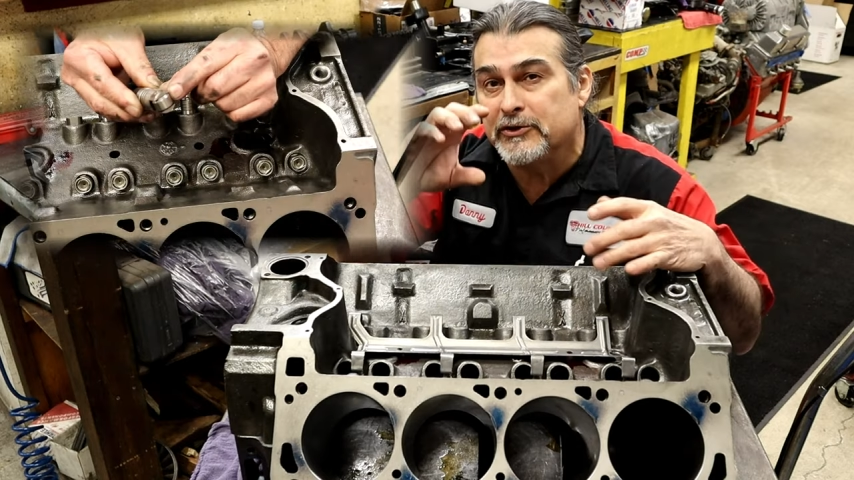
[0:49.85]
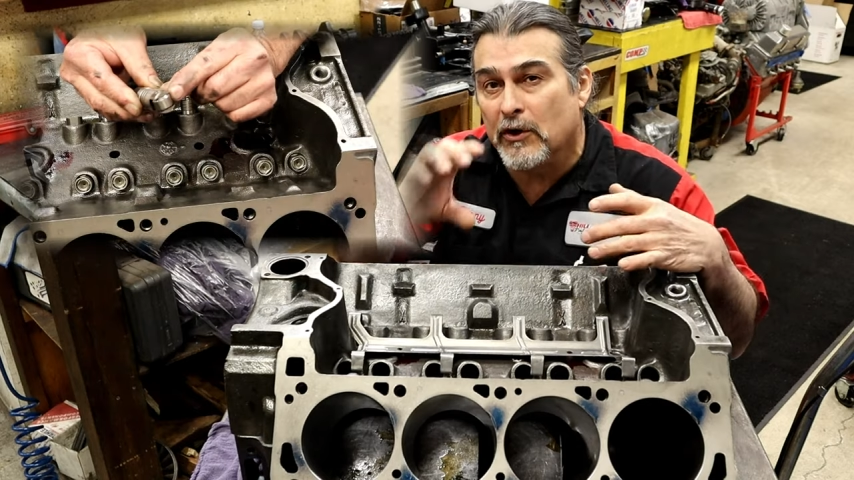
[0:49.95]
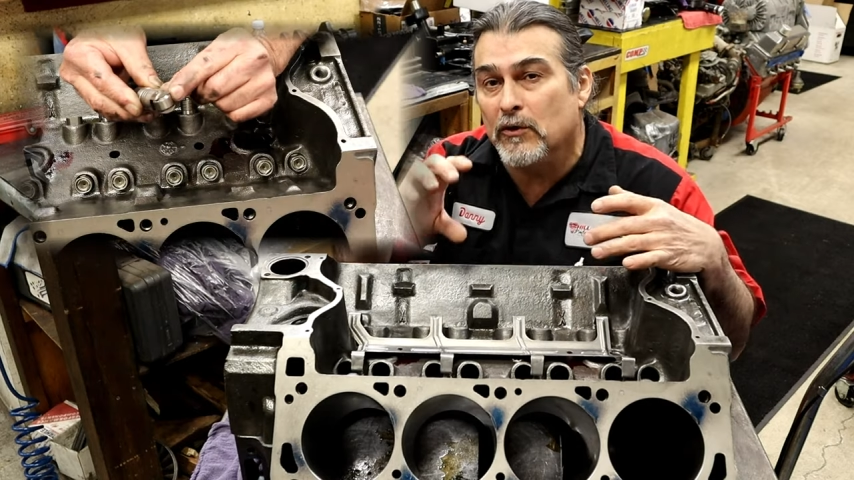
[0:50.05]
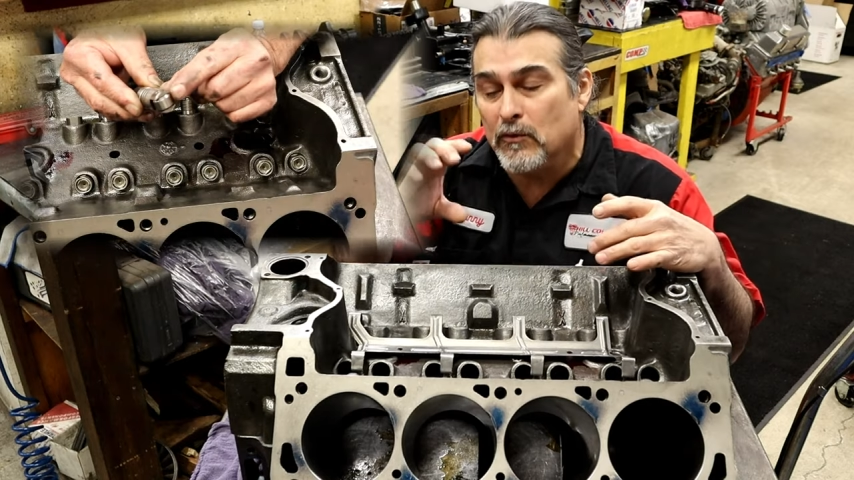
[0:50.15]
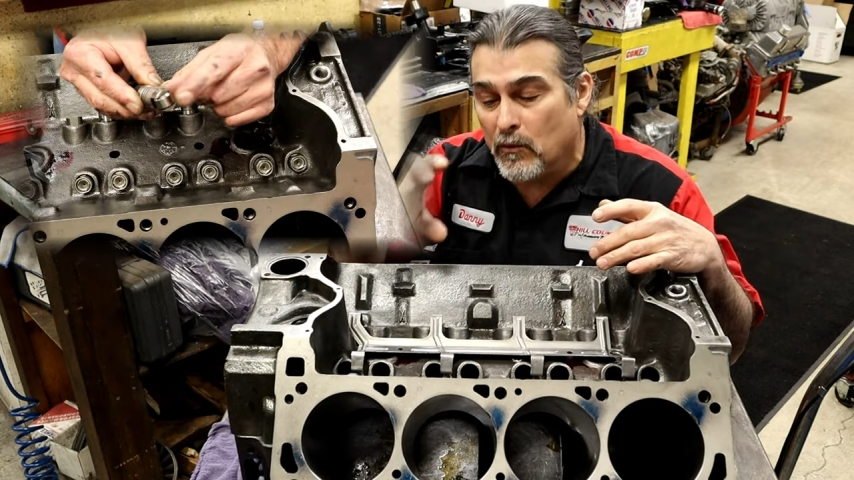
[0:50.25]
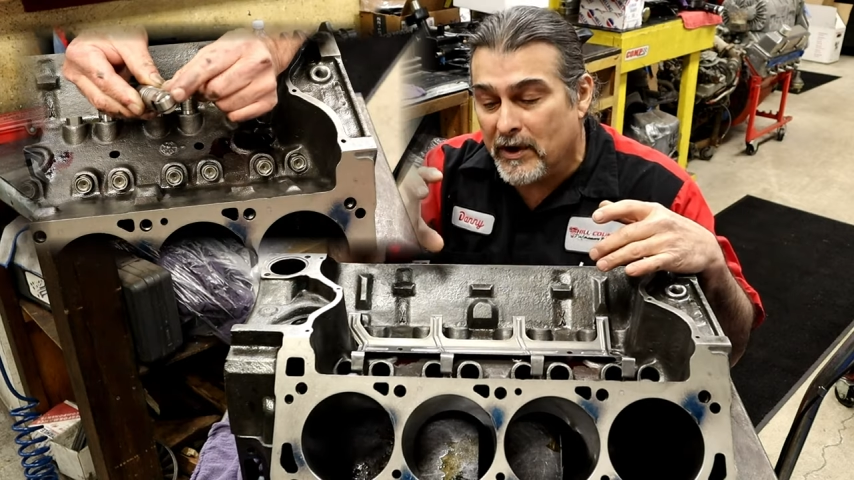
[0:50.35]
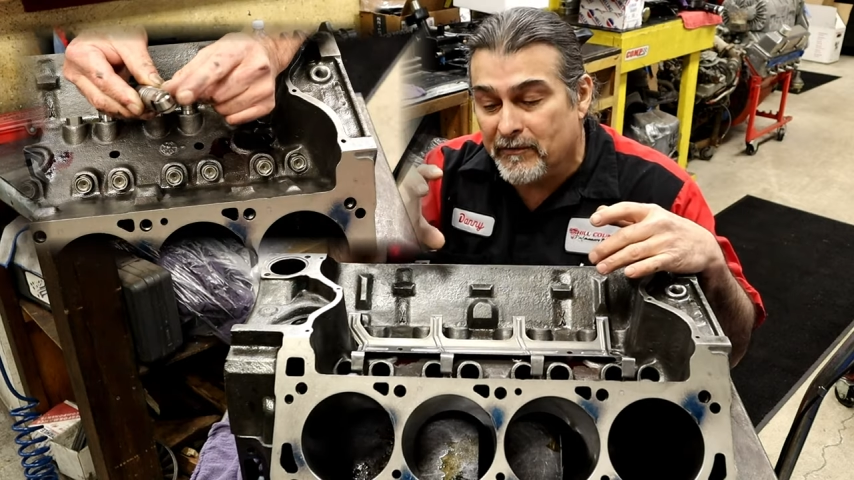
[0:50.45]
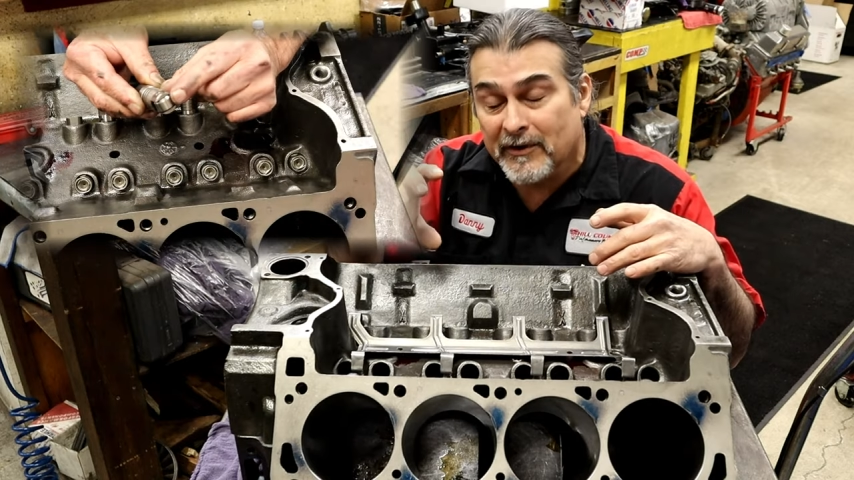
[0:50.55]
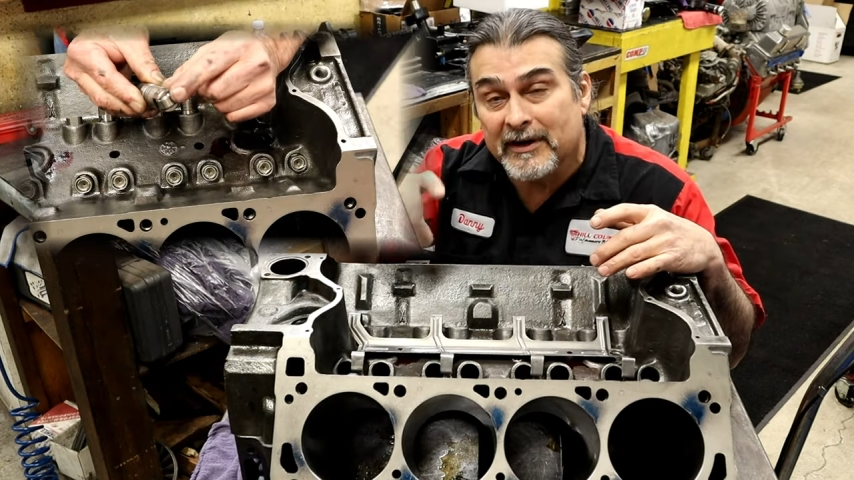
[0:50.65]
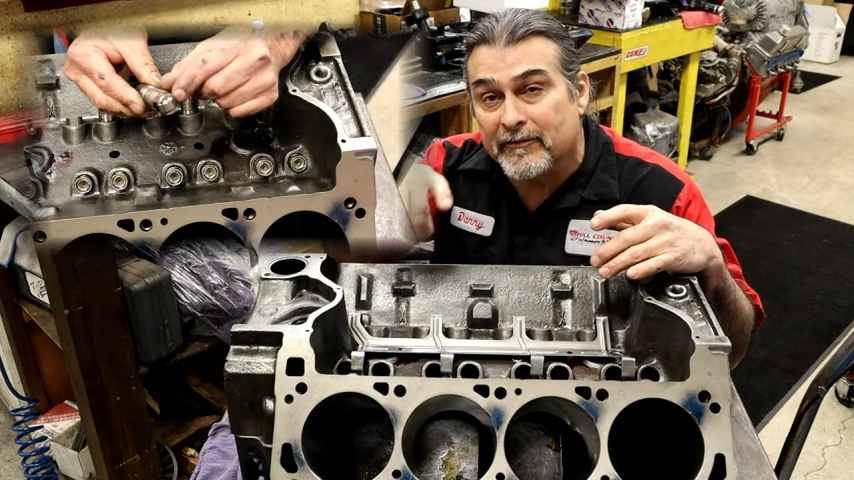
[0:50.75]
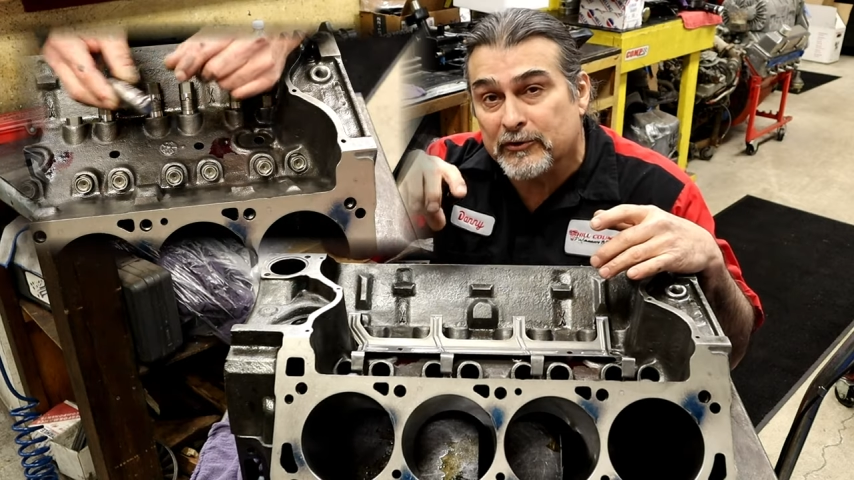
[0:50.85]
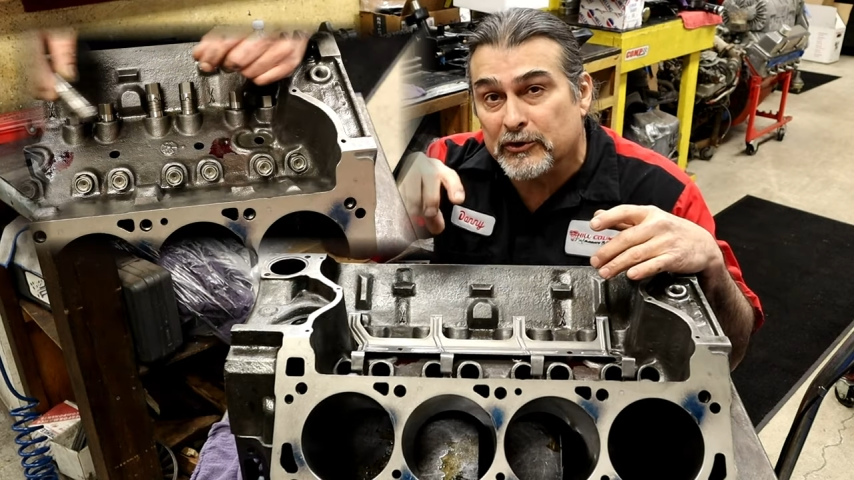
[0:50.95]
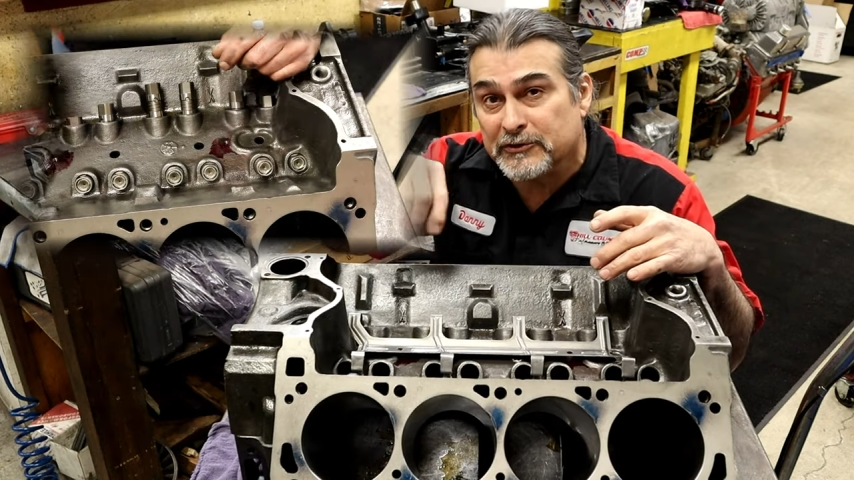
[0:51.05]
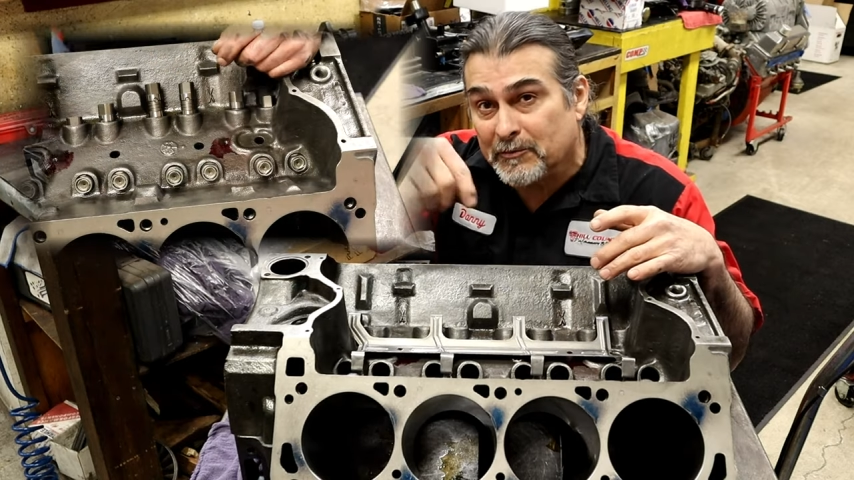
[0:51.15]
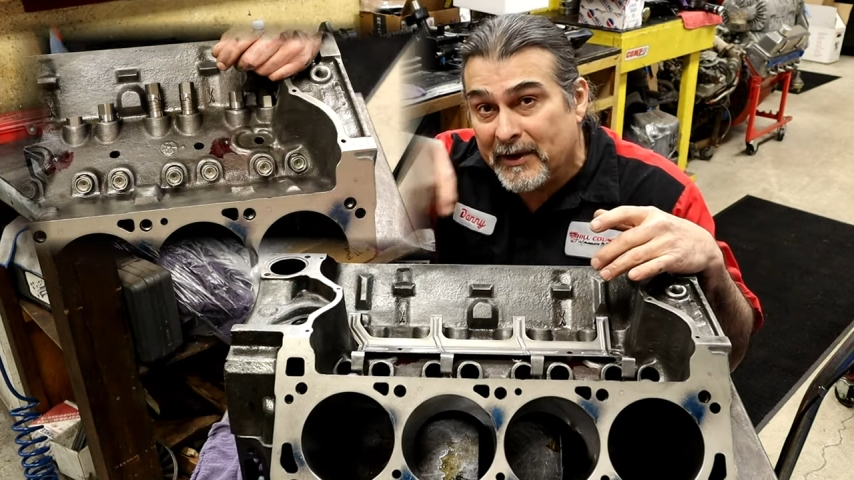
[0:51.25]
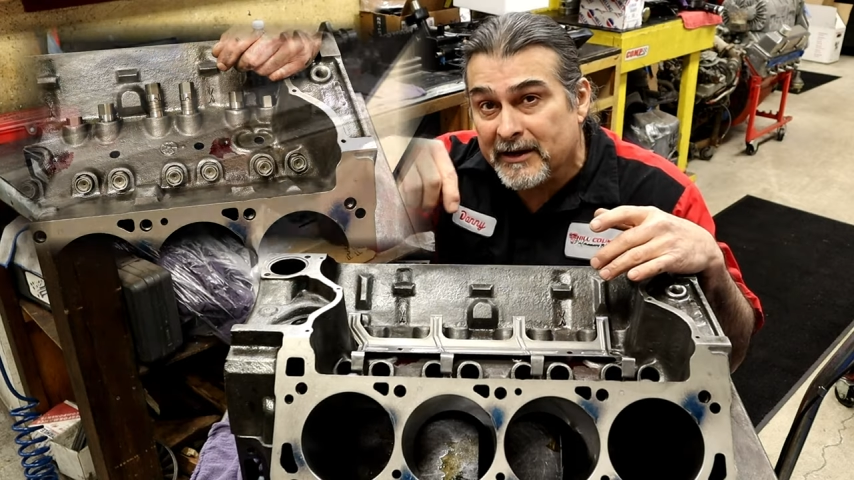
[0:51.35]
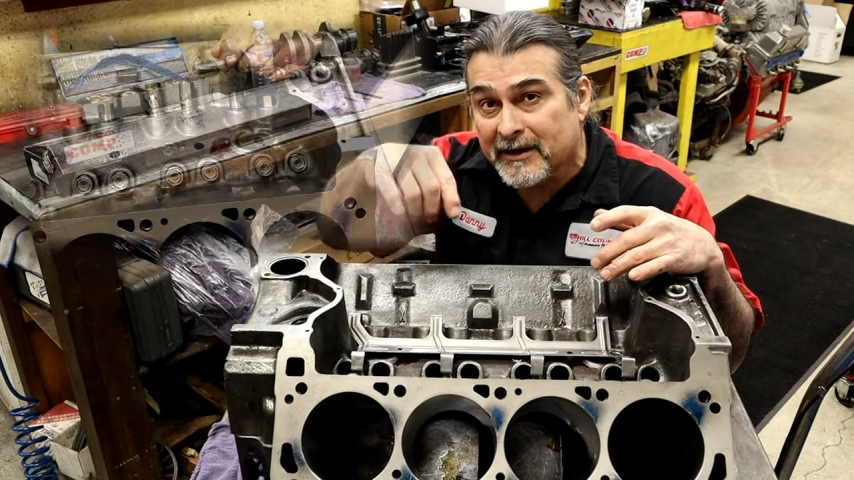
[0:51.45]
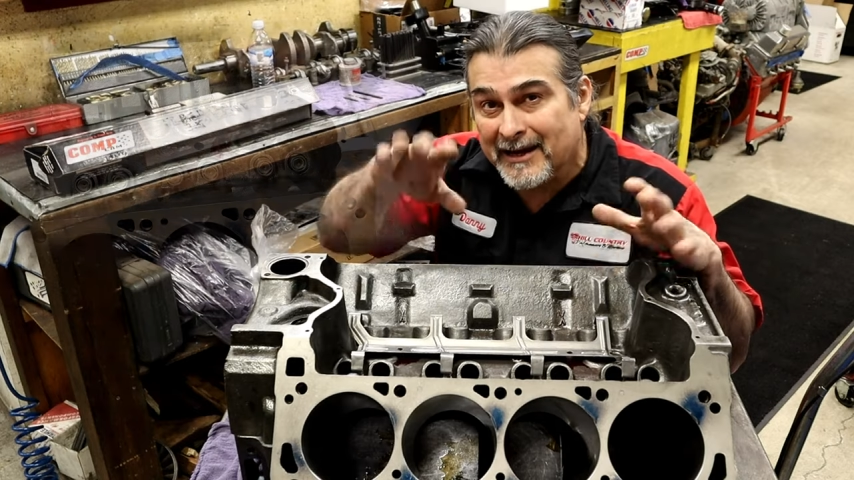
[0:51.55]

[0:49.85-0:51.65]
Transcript: So we don't want the, the lifter to spin.